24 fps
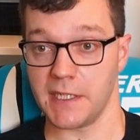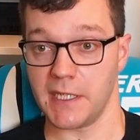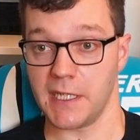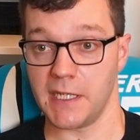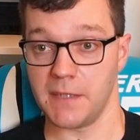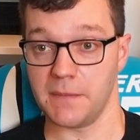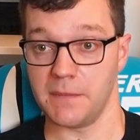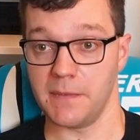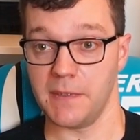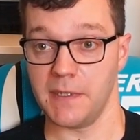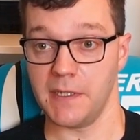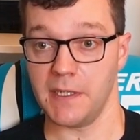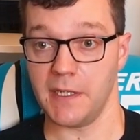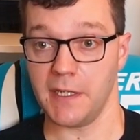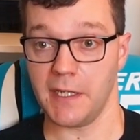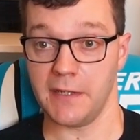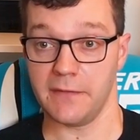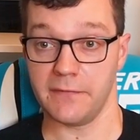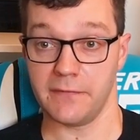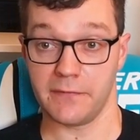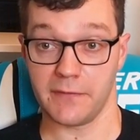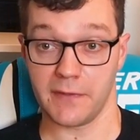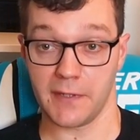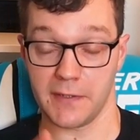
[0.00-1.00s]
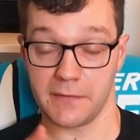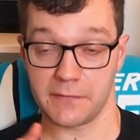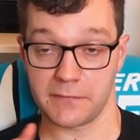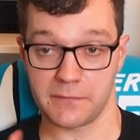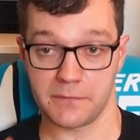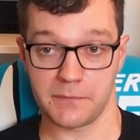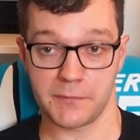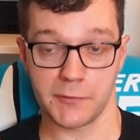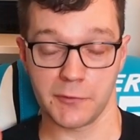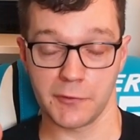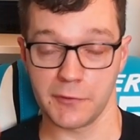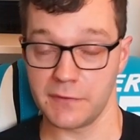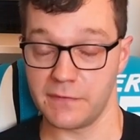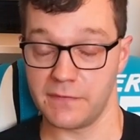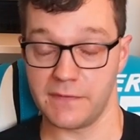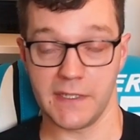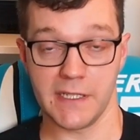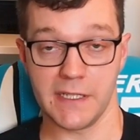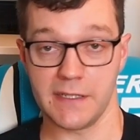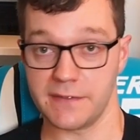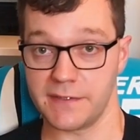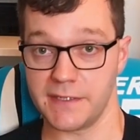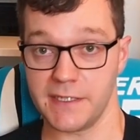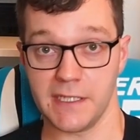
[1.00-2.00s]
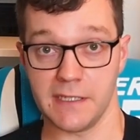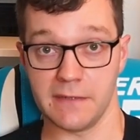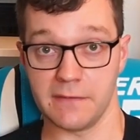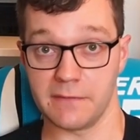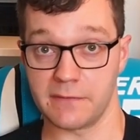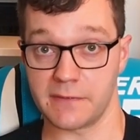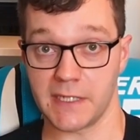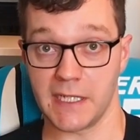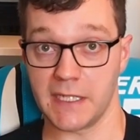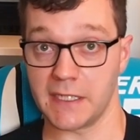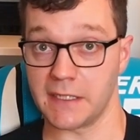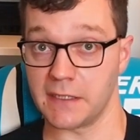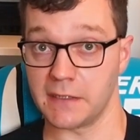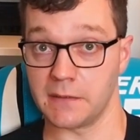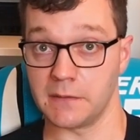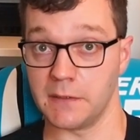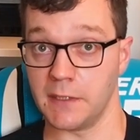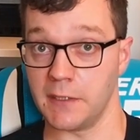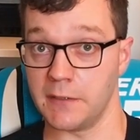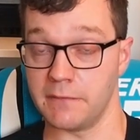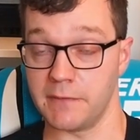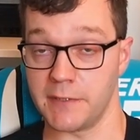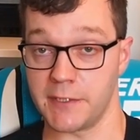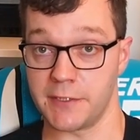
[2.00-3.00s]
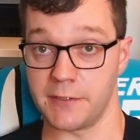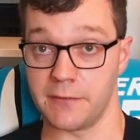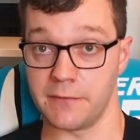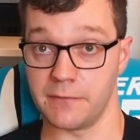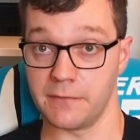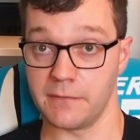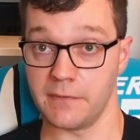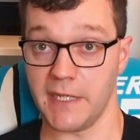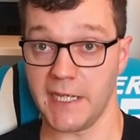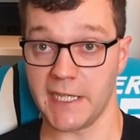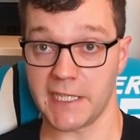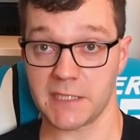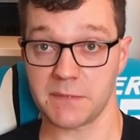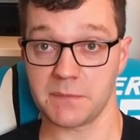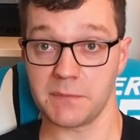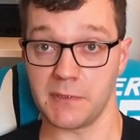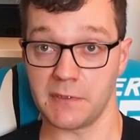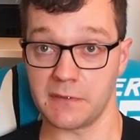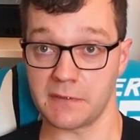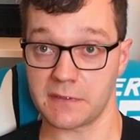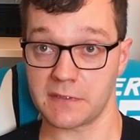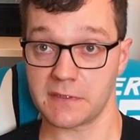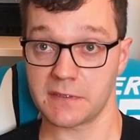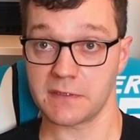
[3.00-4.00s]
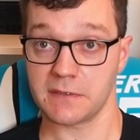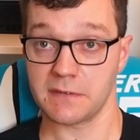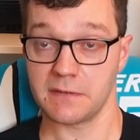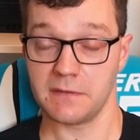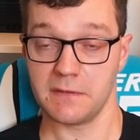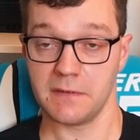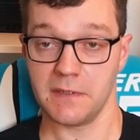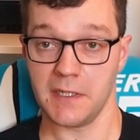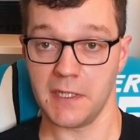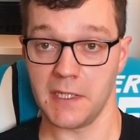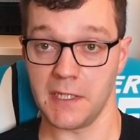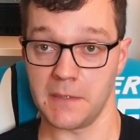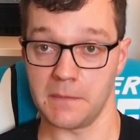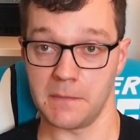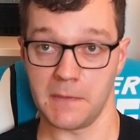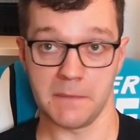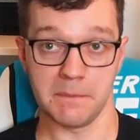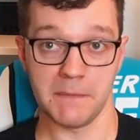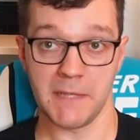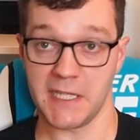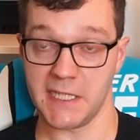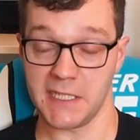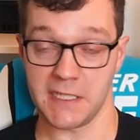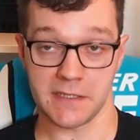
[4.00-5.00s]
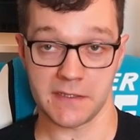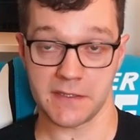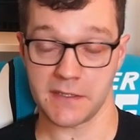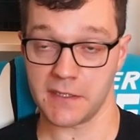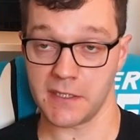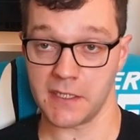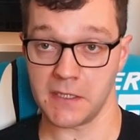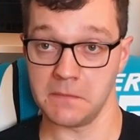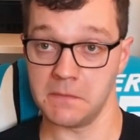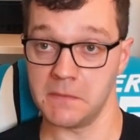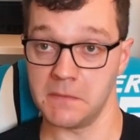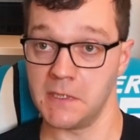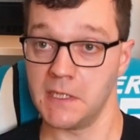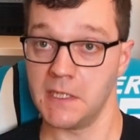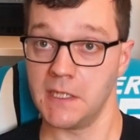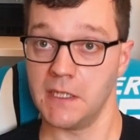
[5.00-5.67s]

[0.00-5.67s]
I've toyed with the idea of getting an original Xbox many a time.